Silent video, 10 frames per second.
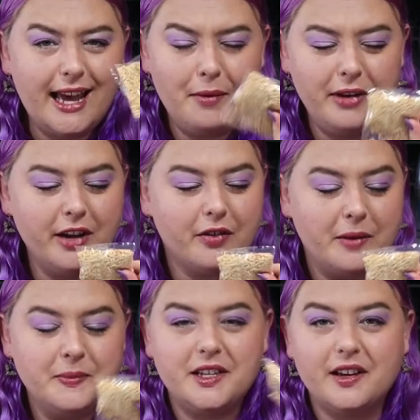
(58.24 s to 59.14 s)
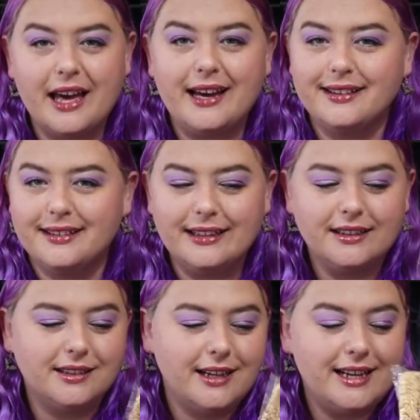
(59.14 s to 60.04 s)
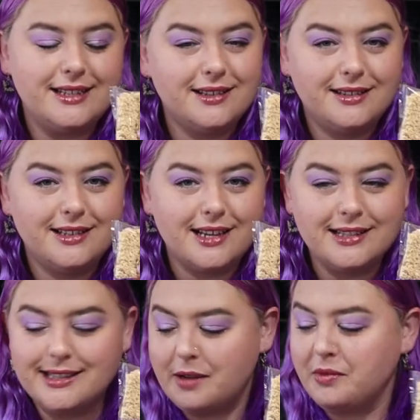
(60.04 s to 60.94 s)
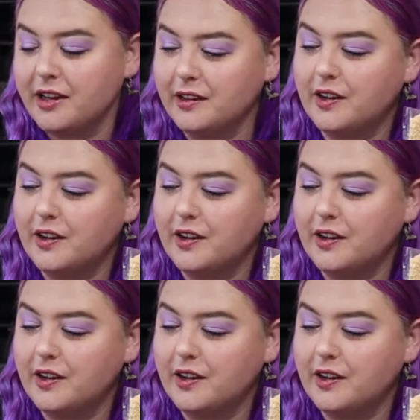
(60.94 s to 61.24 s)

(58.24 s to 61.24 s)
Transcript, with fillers: are how many crumbs you get. It doesn't seem like a